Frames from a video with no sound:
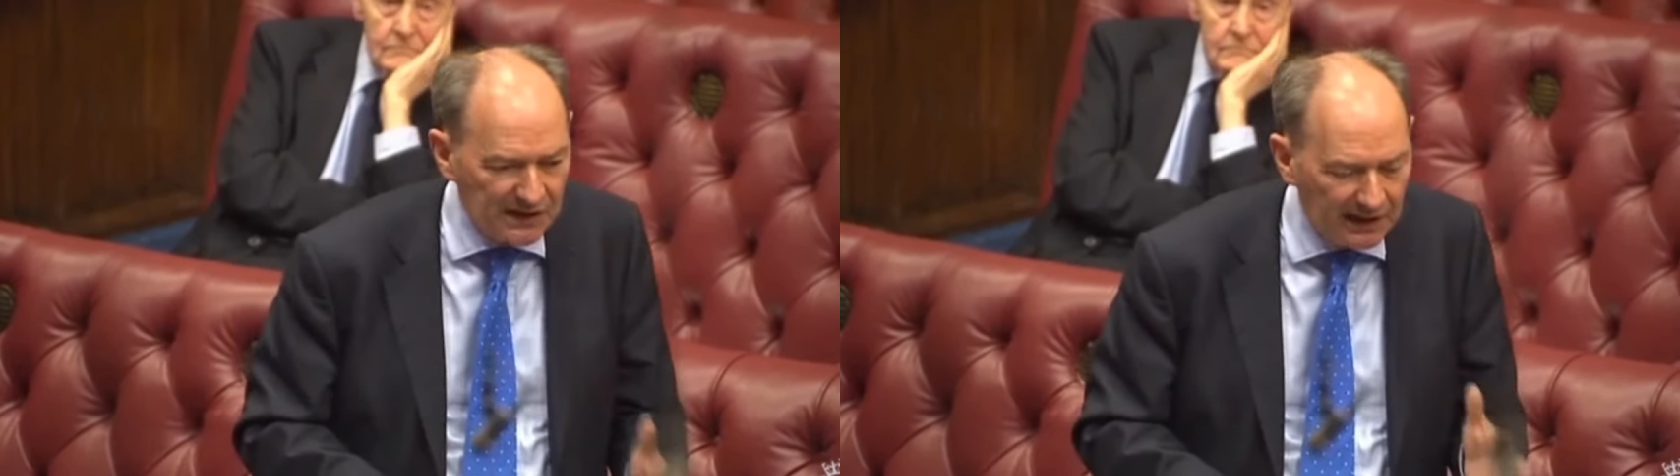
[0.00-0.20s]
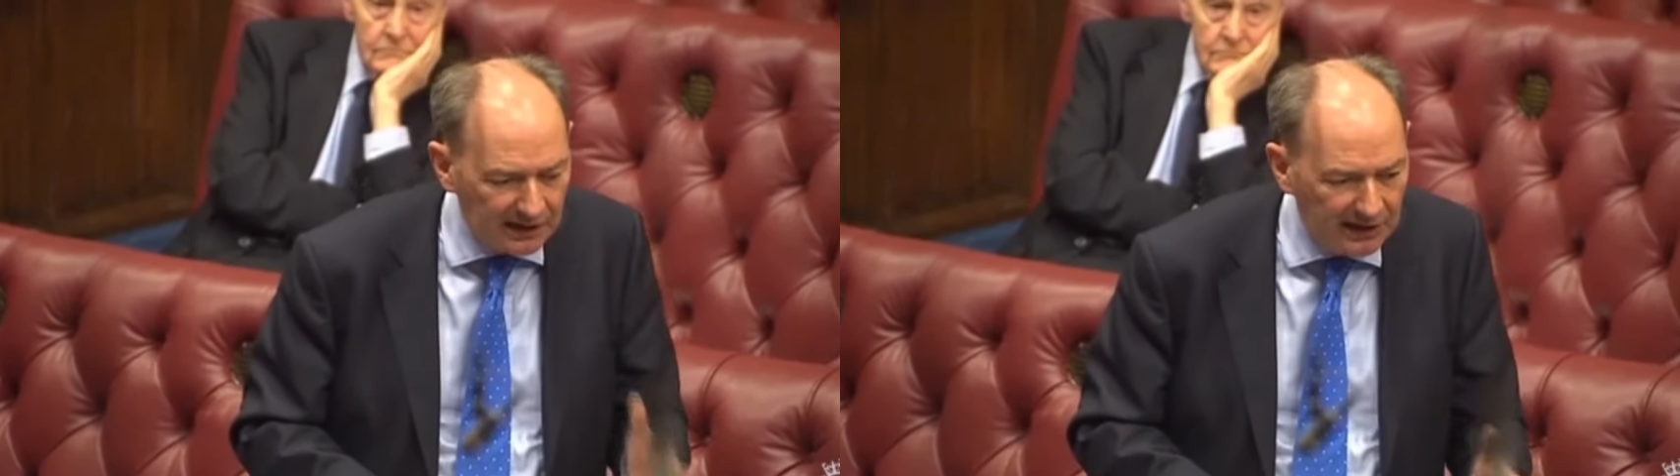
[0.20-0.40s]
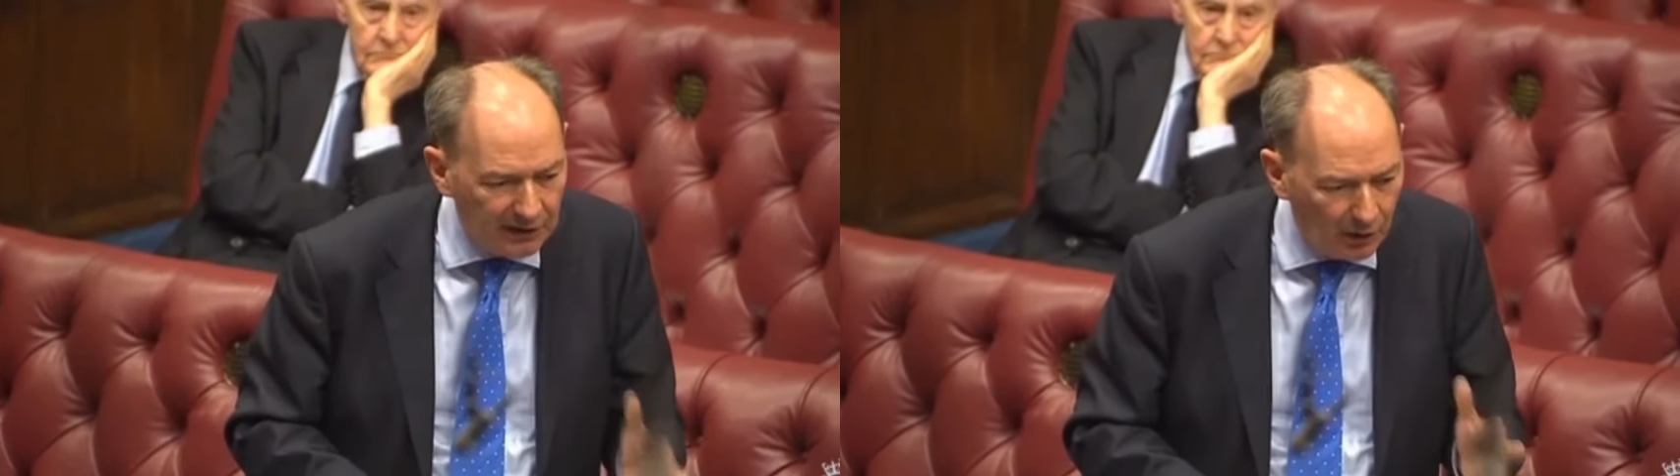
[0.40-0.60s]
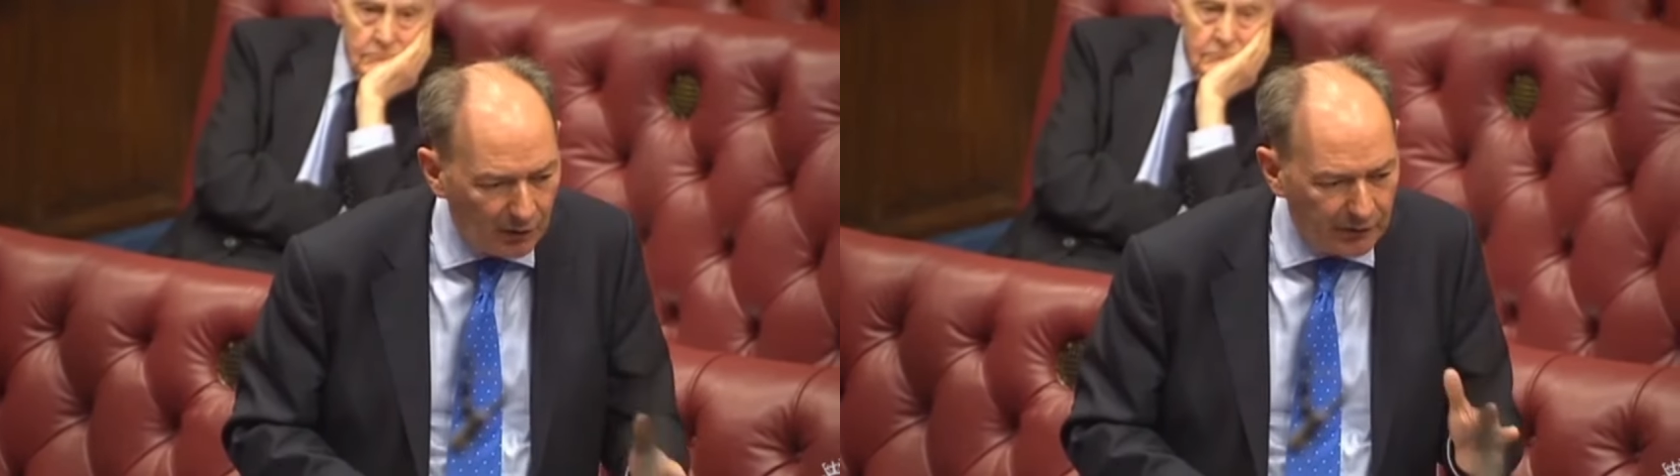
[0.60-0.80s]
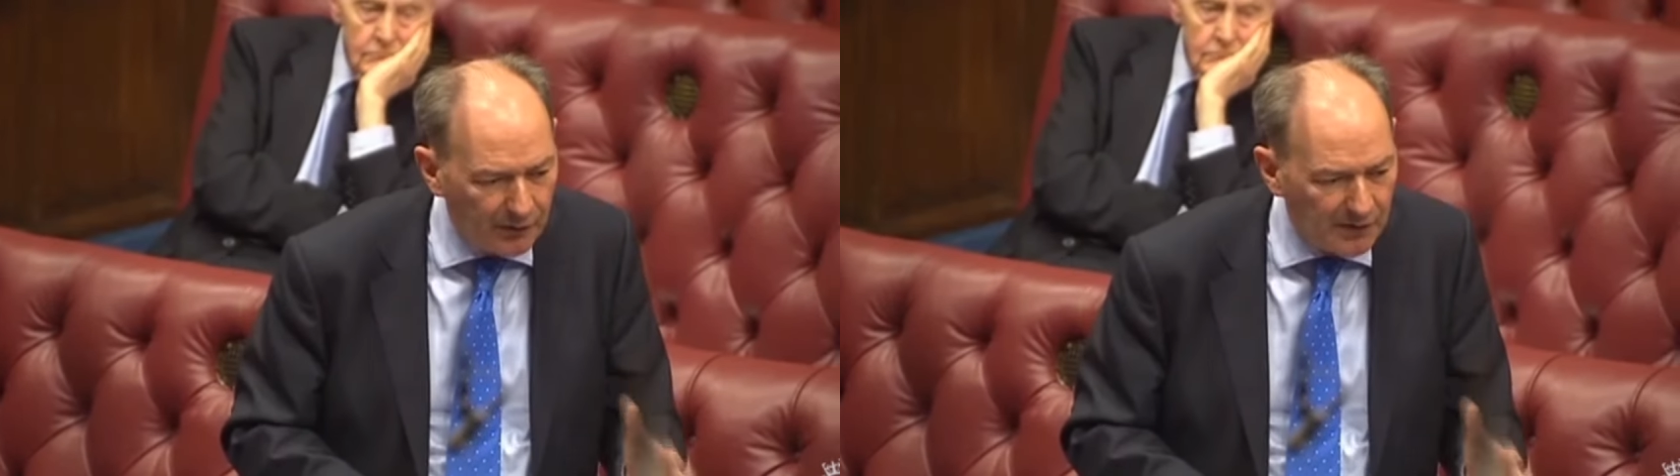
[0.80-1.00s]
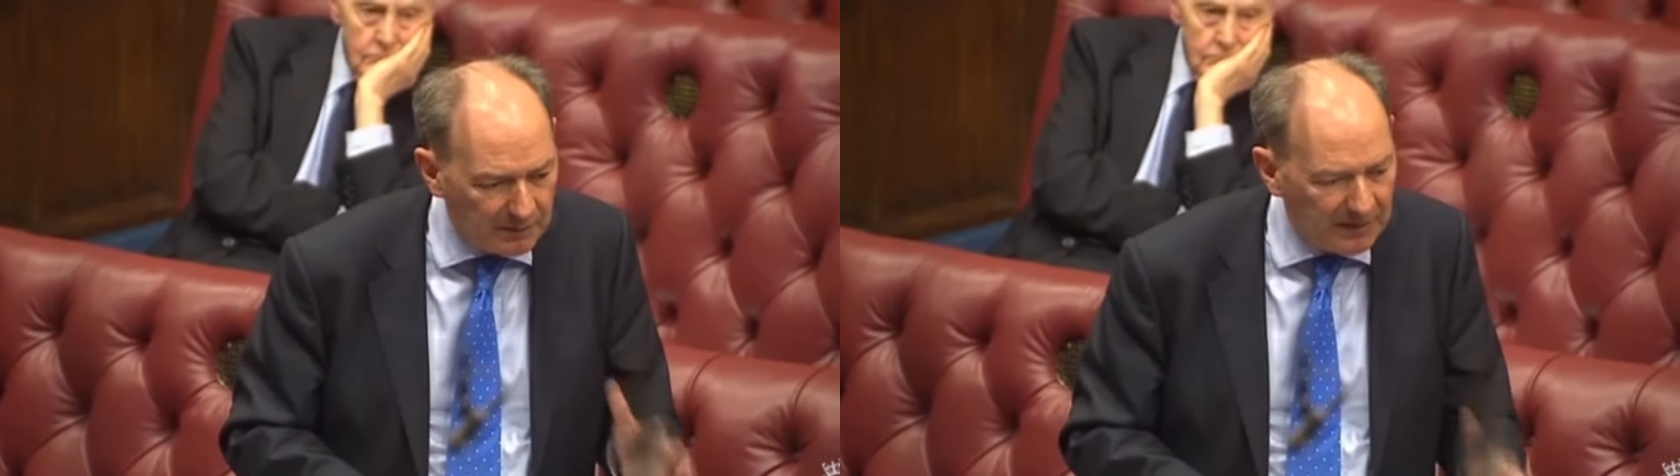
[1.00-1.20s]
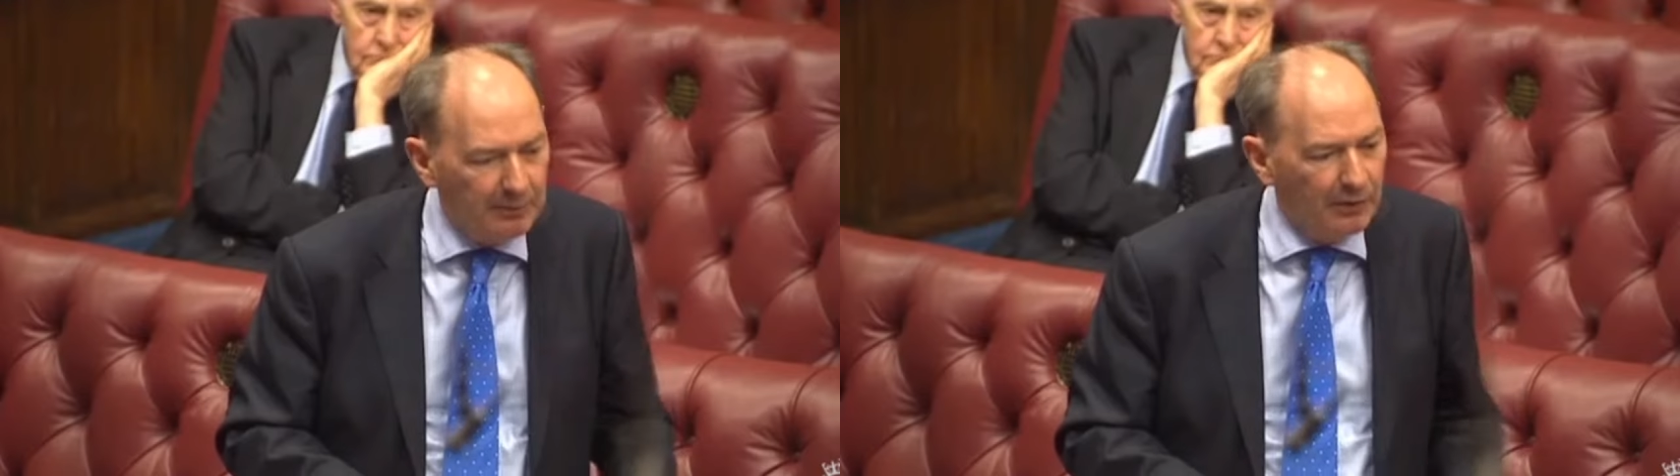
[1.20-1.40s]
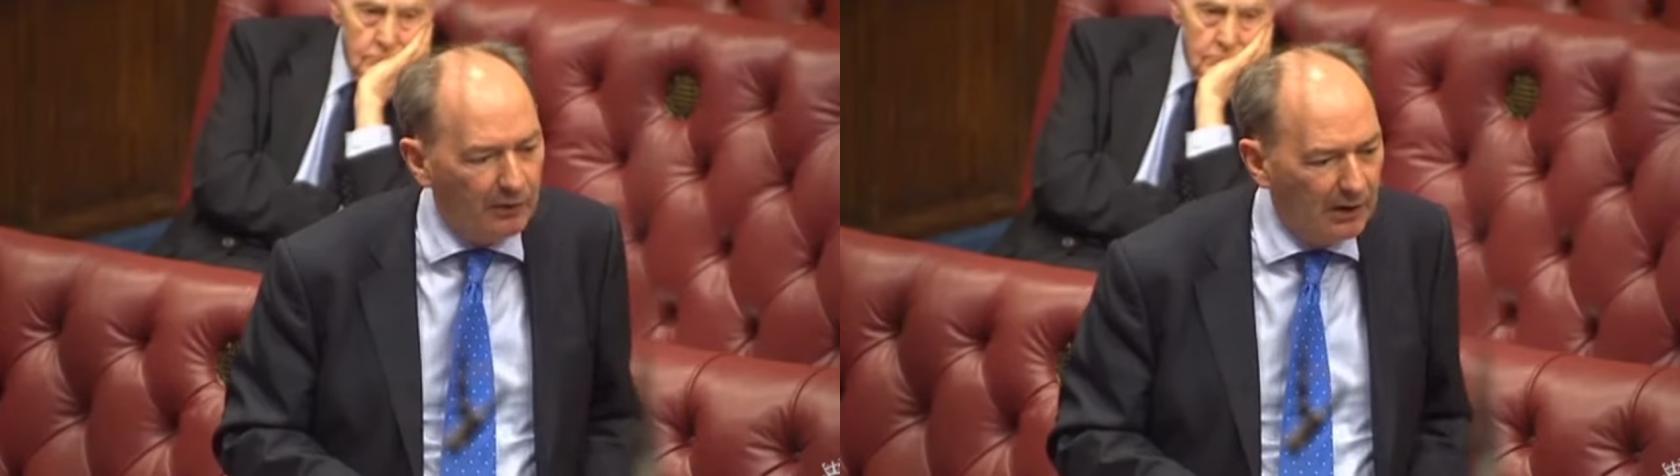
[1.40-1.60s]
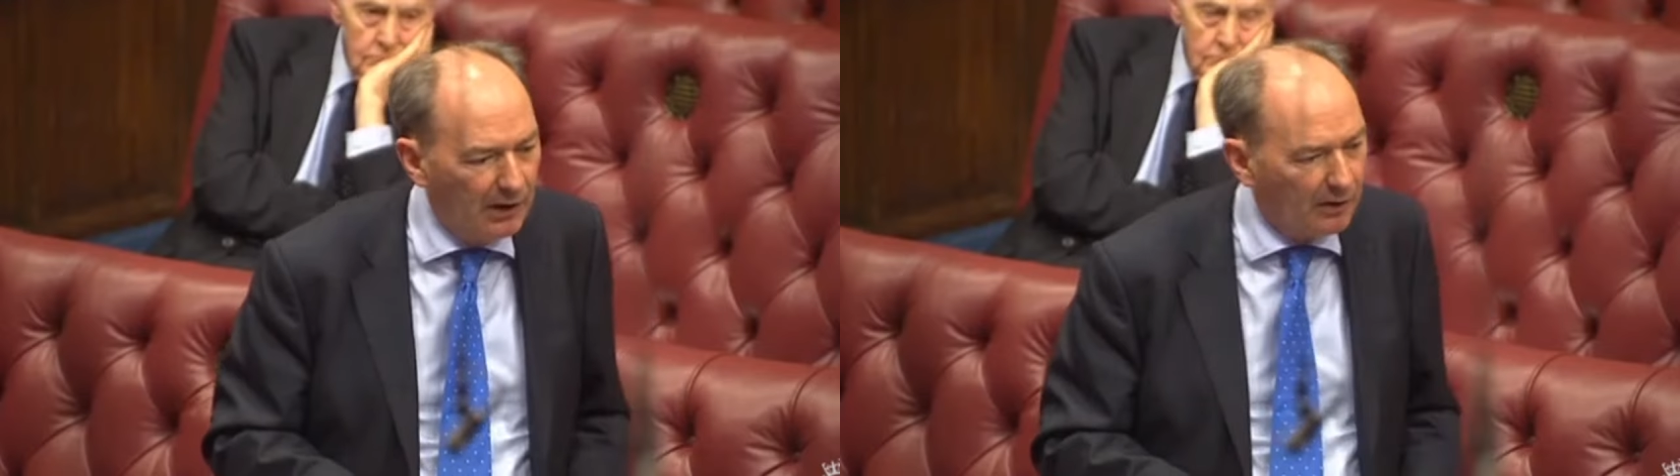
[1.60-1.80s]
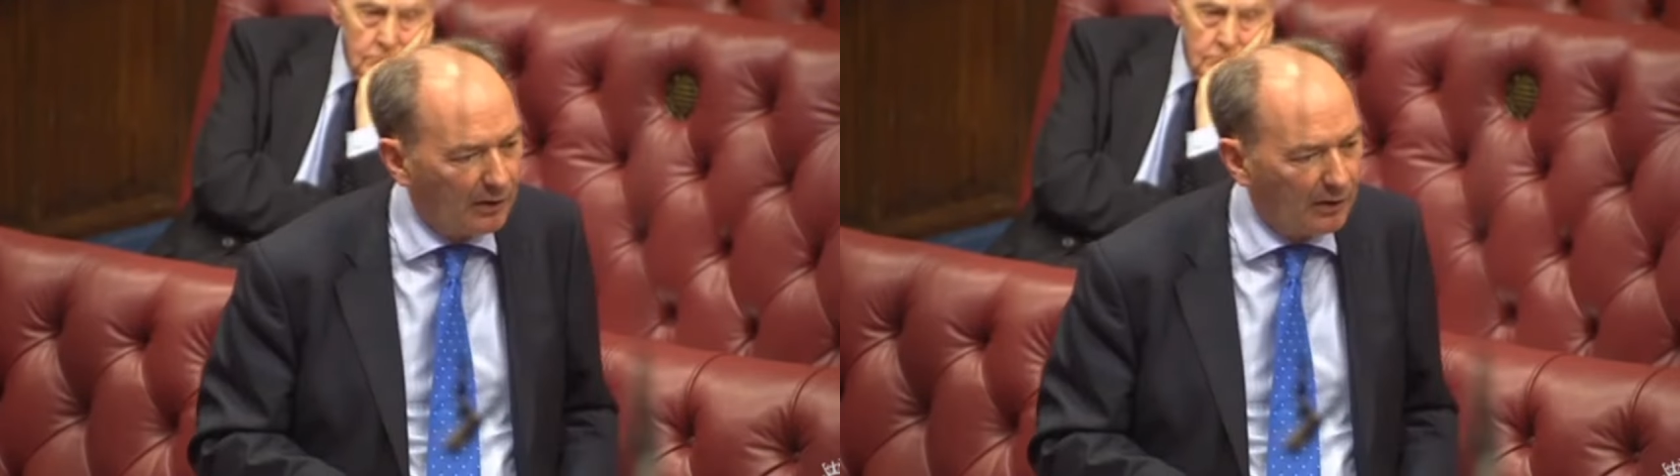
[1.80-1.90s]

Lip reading: Certainly not those people